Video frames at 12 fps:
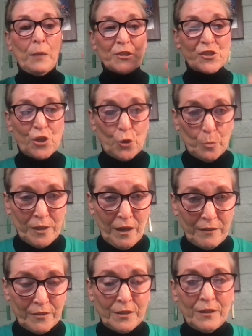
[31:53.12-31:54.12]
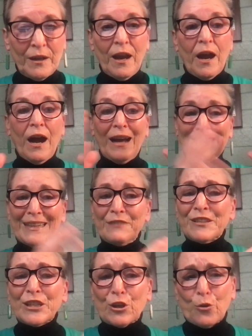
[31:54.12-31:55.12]
a scuba diver. I live
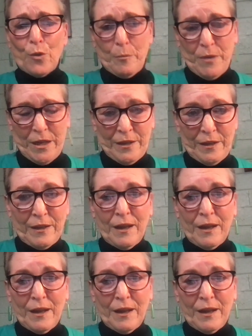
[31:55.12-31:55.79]
in the Caribbean.